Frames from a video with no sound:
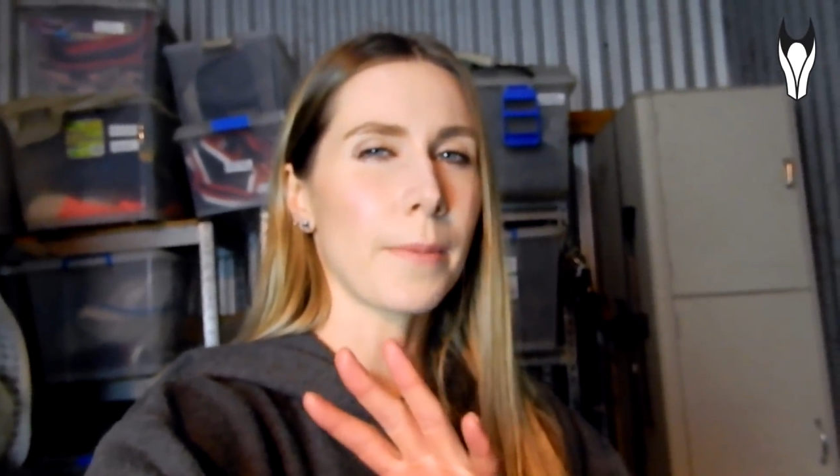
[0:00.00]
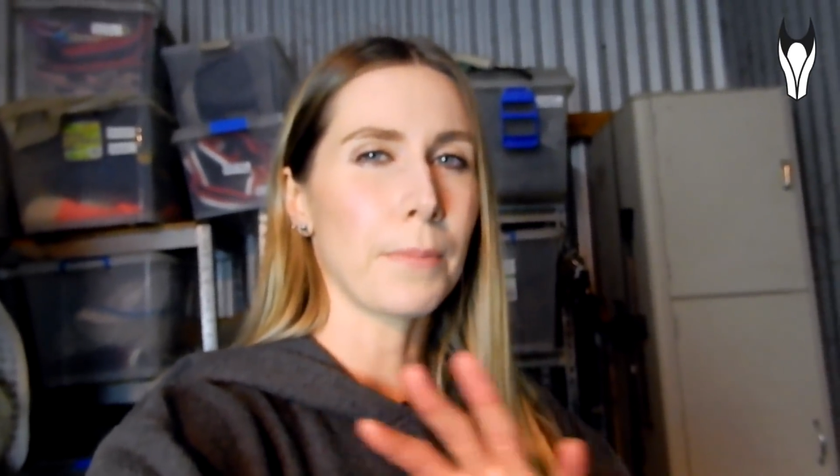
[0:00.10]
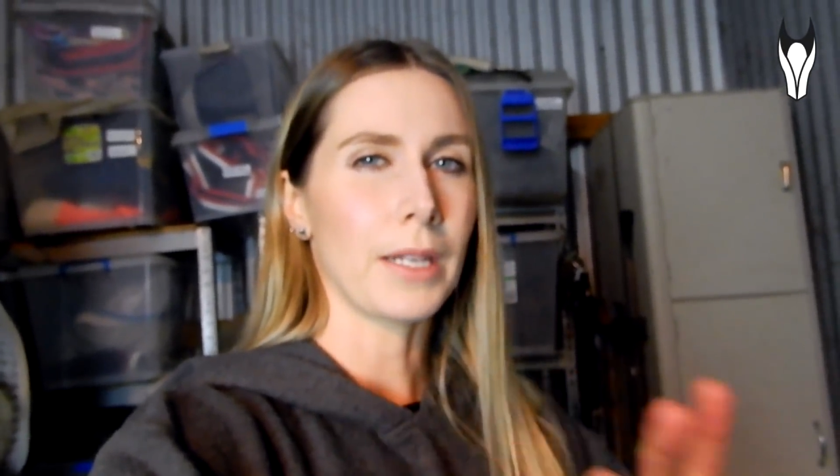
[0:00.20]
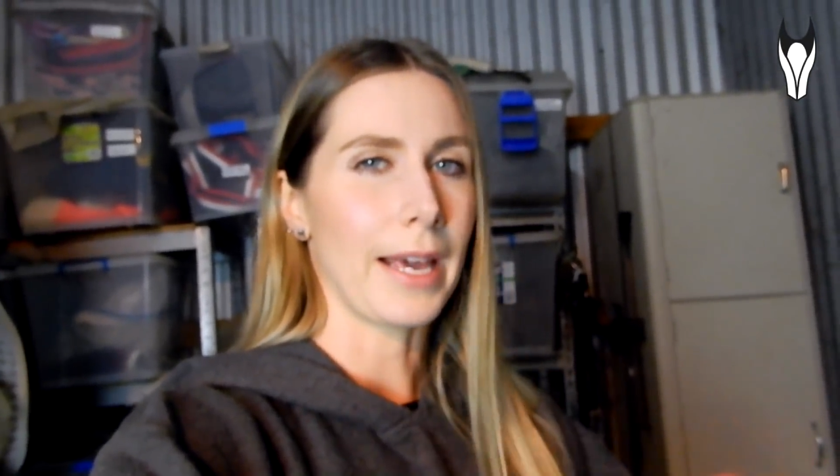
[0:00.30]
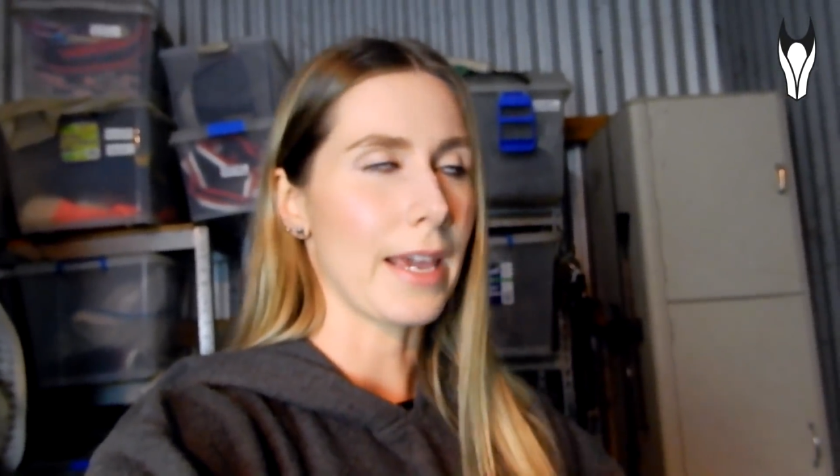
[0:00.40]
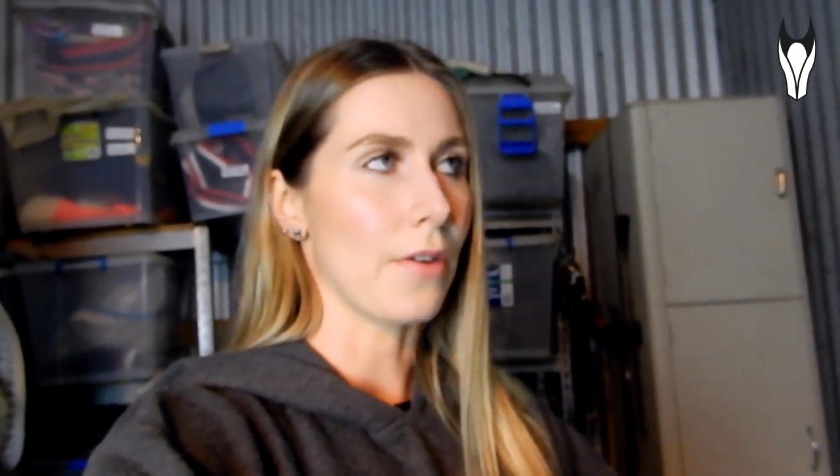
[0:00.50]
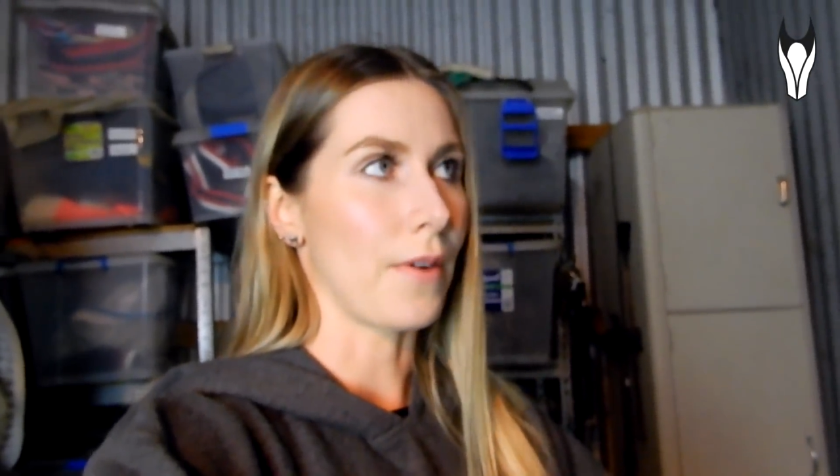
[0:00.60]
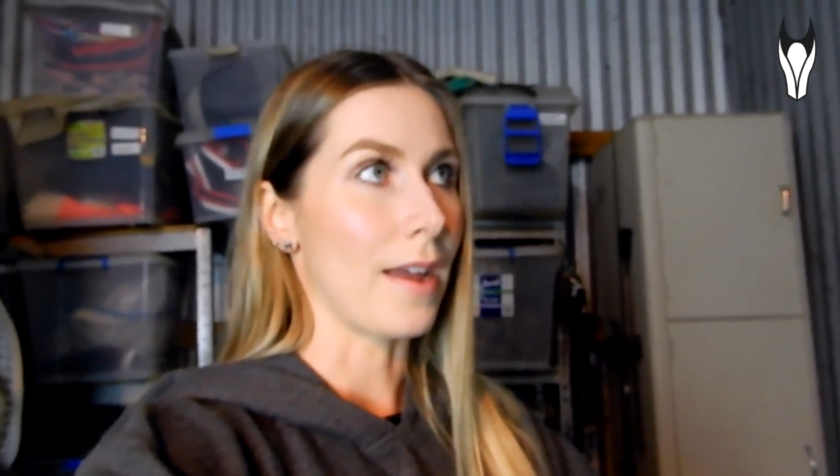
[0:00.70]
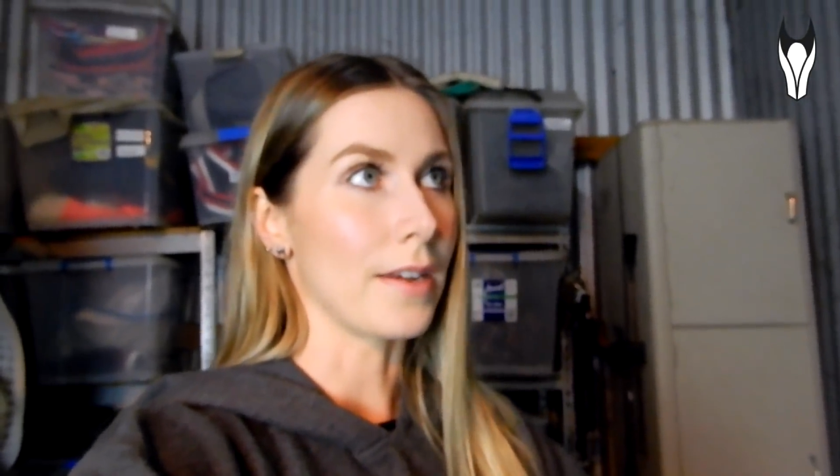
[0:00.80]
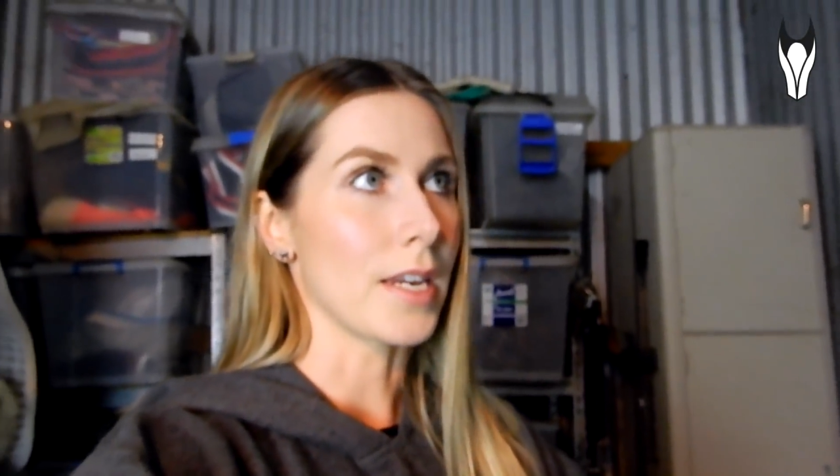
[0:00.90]
like play
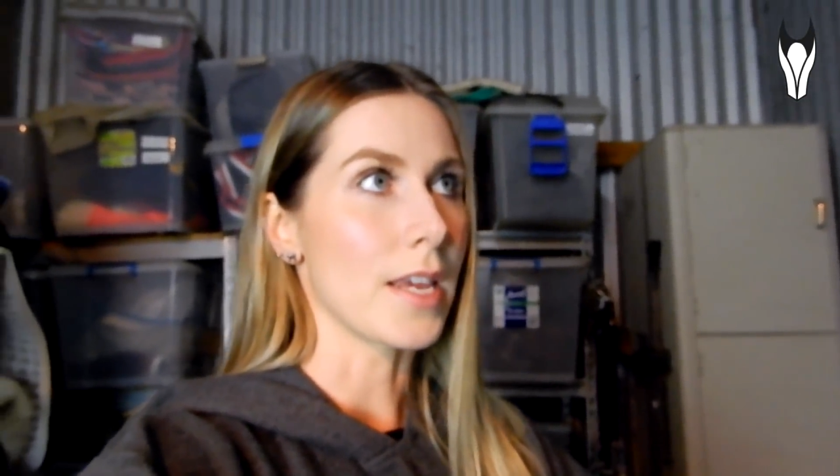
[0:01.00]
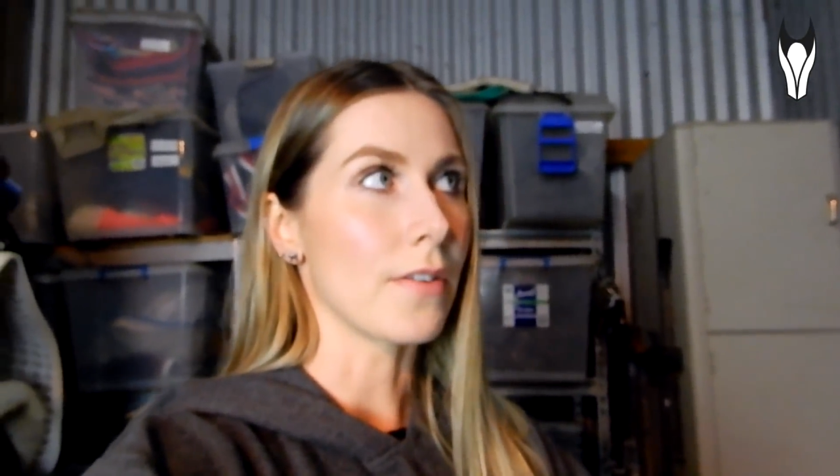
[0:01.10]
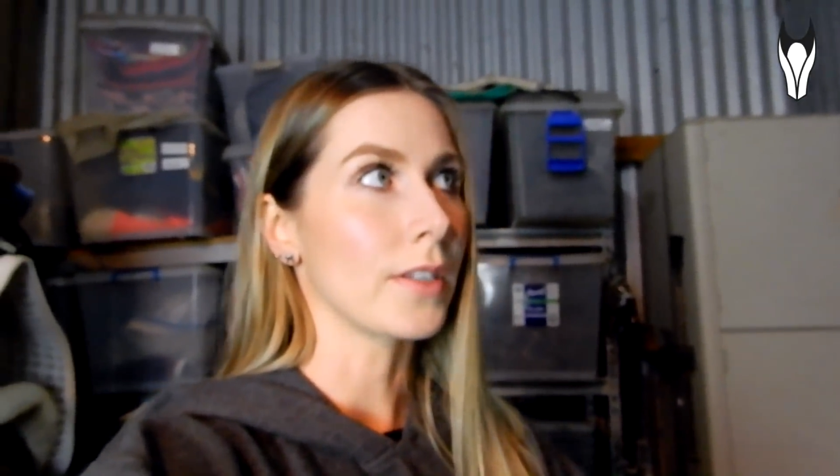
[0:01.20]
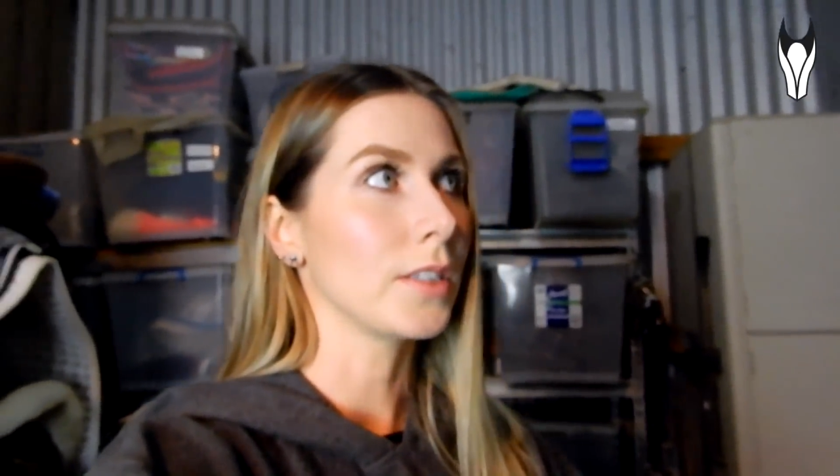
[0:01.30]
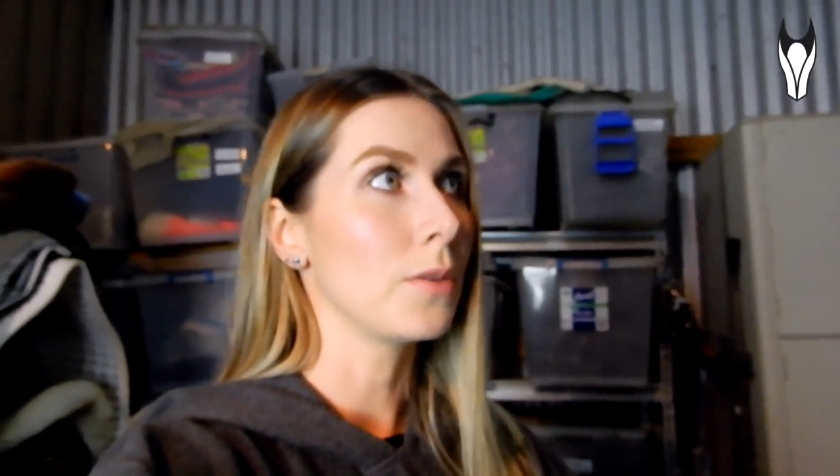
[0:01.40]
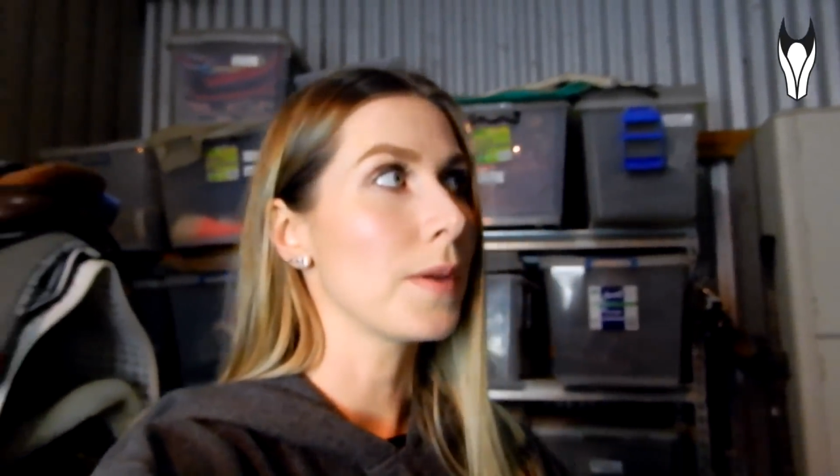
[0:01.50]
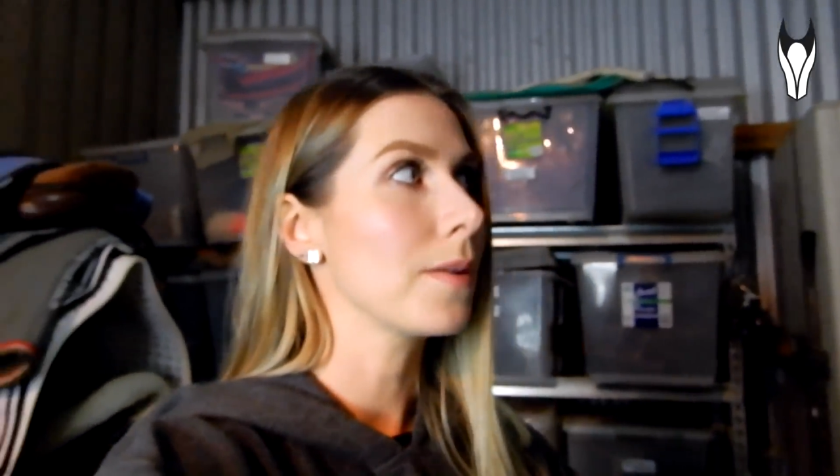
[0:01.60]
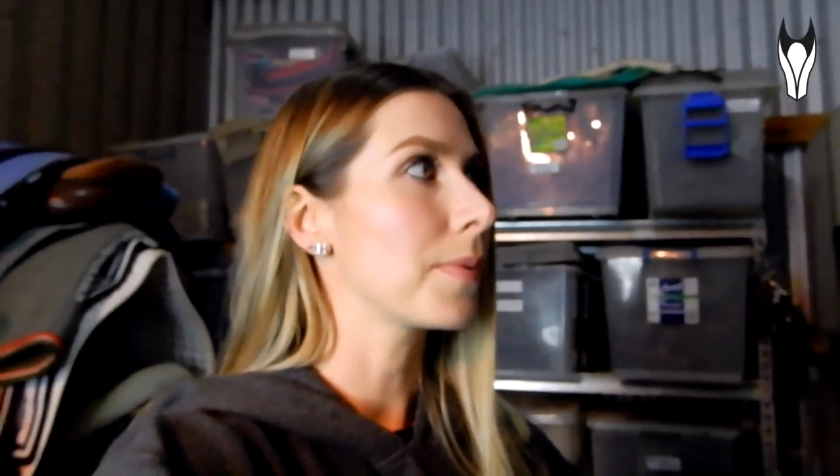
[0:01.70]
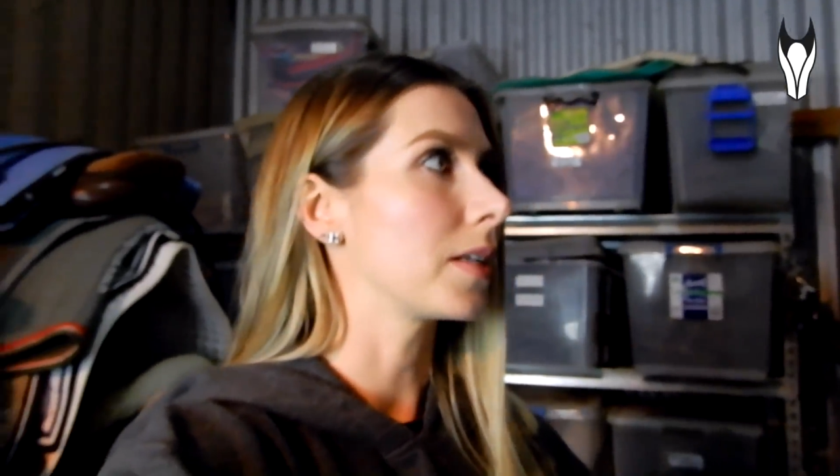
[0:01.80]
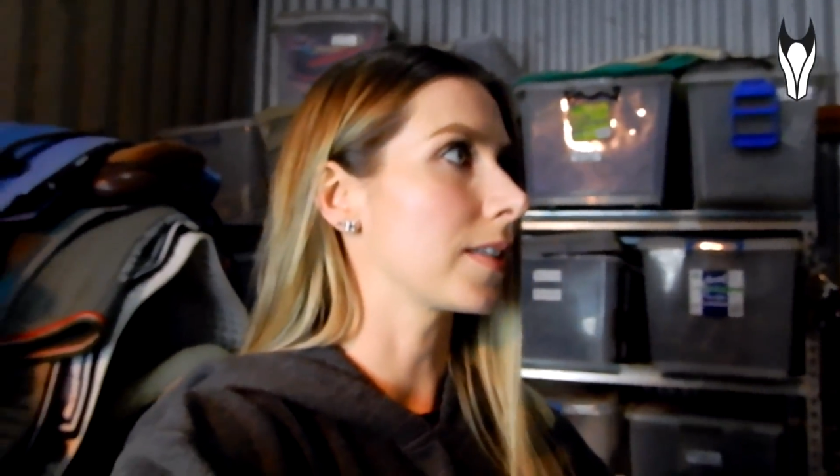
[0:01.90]
around in here a little
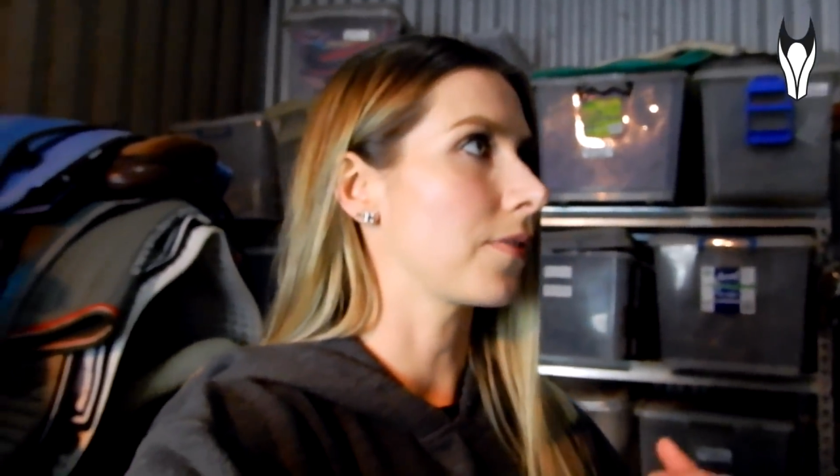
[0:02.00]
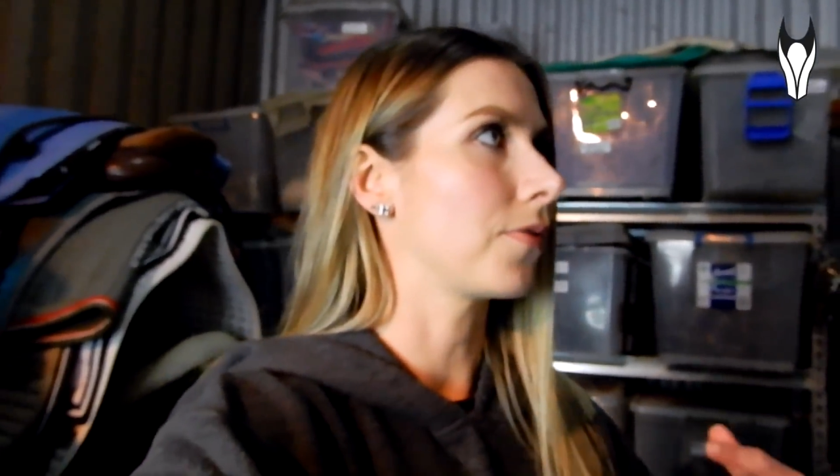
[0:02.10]
bit because I